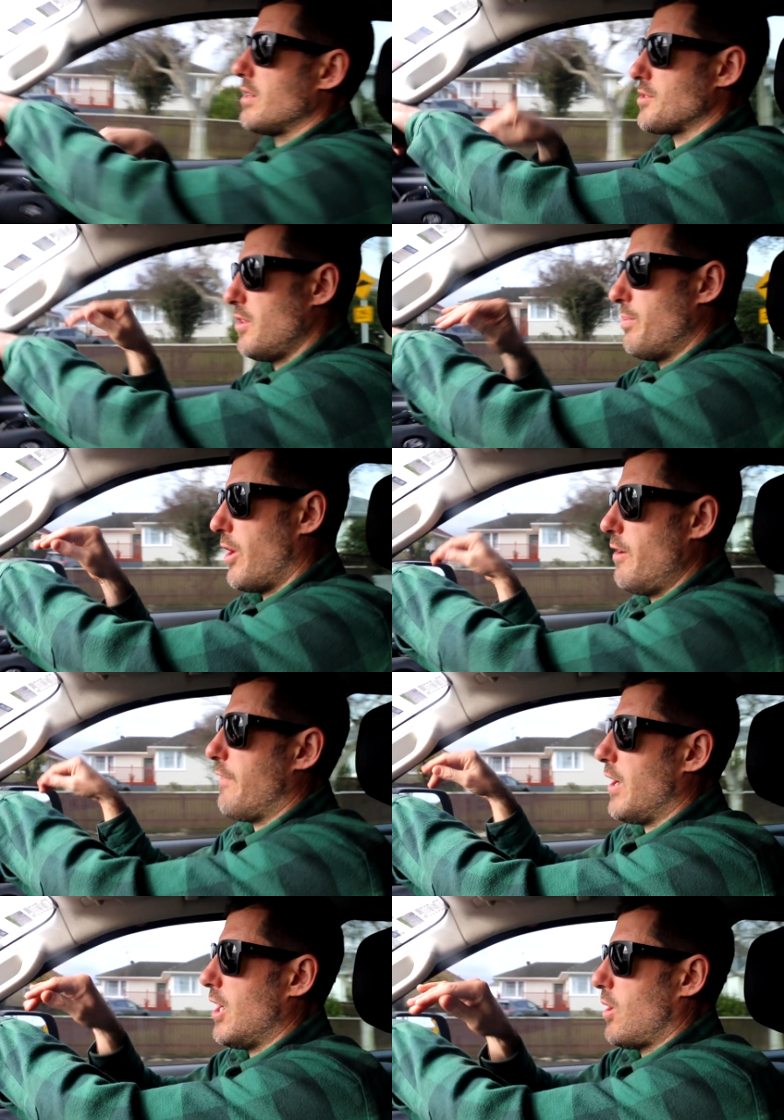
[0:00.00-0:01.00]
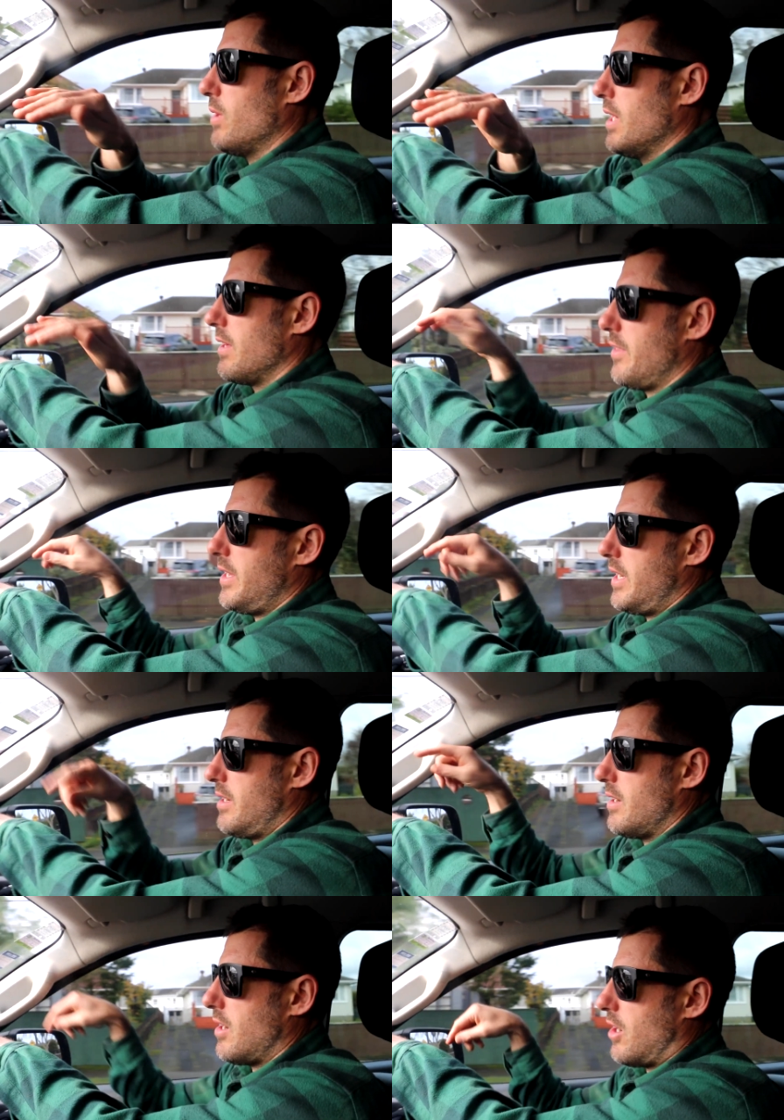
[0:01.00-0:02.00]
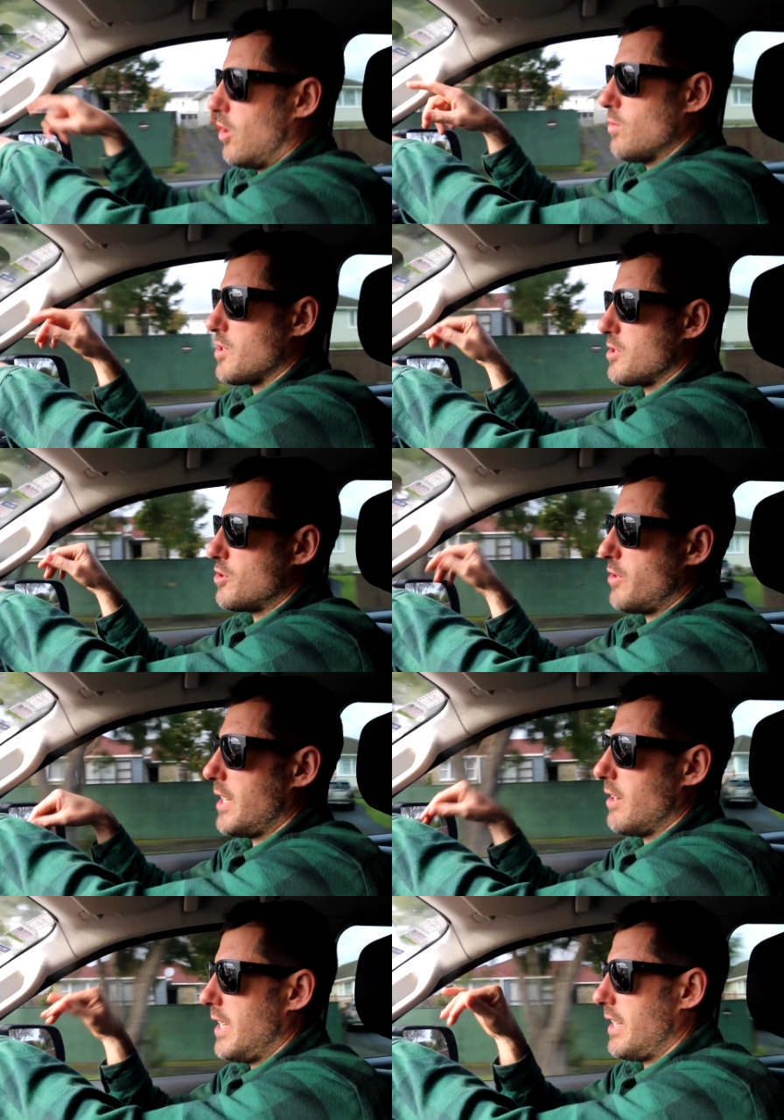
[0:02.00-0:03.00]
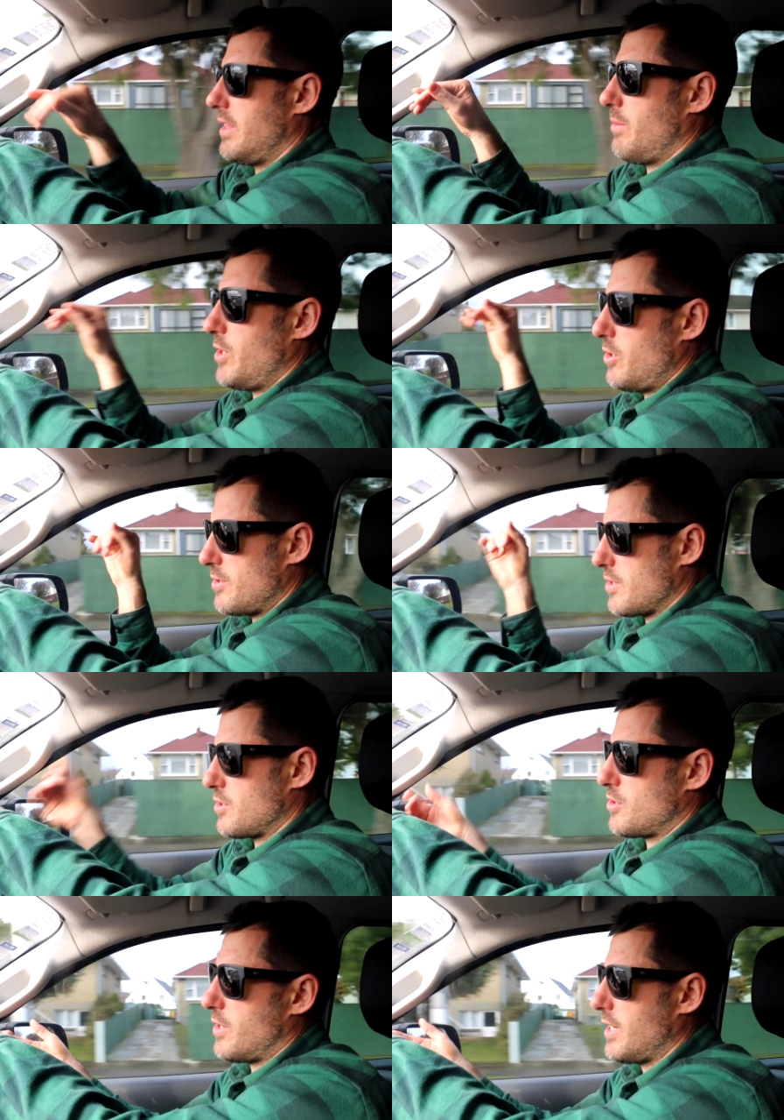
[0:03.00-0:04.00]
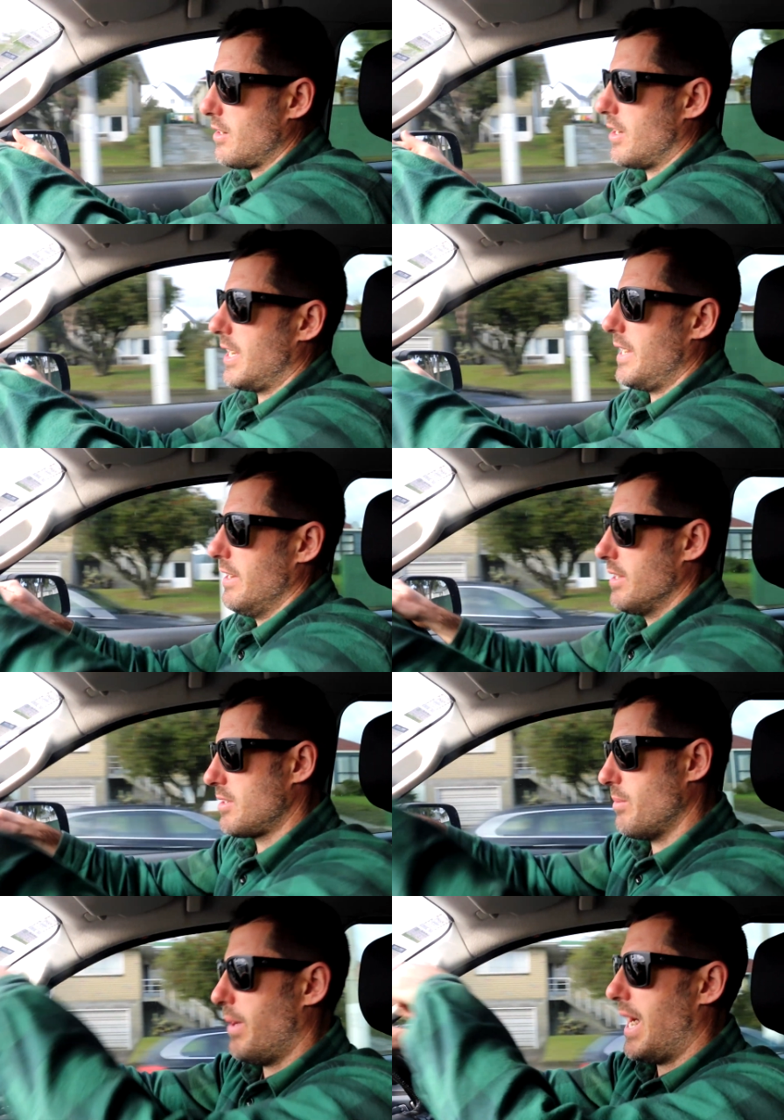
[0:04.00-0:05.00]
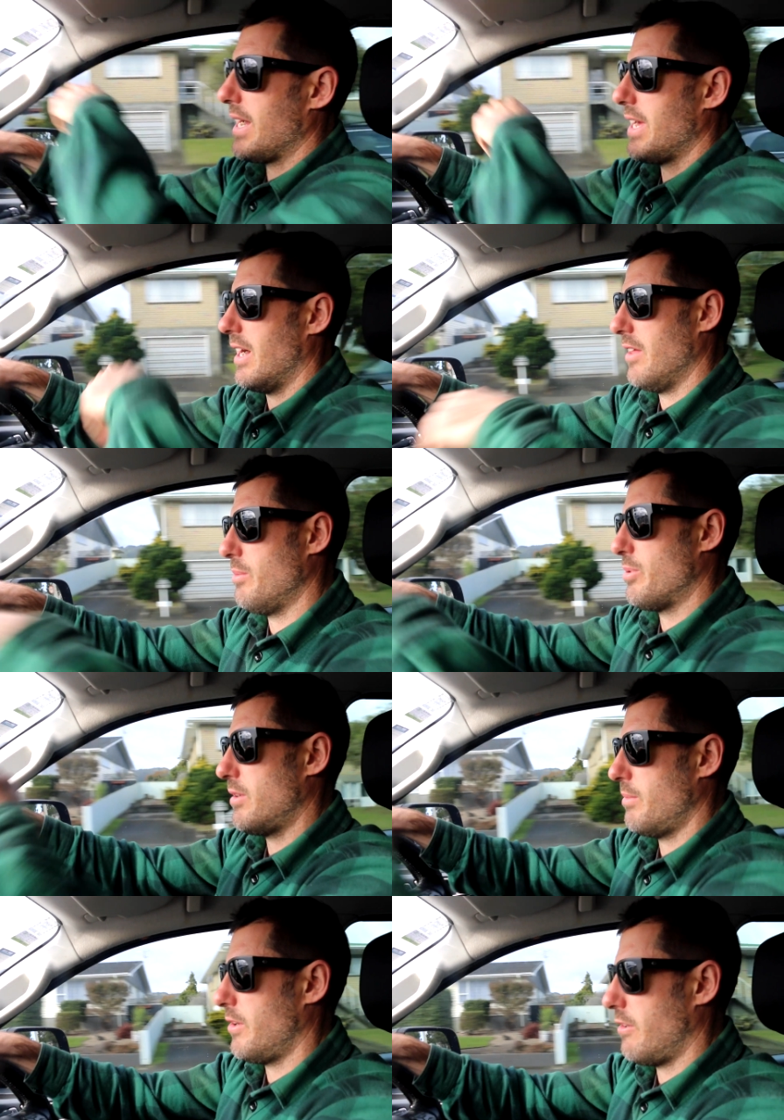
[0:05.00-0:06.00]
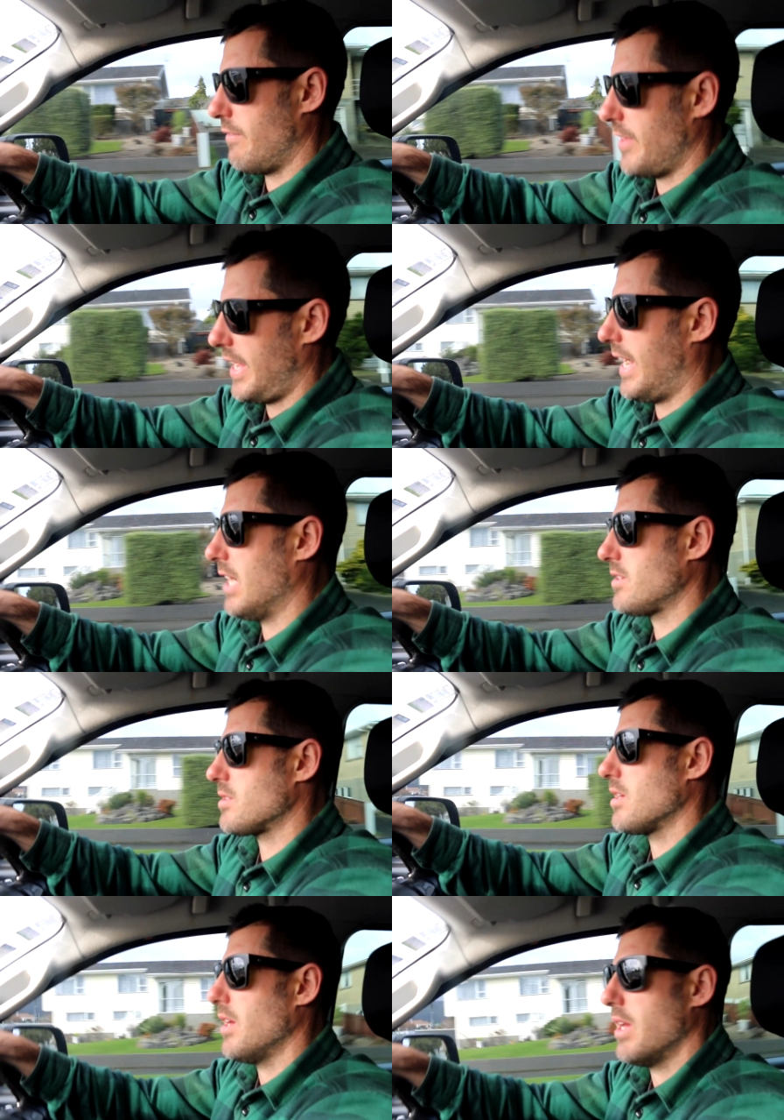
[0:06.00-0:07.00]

So the profile then holds the string line and then we use the string line to mark out the perimeter of the house.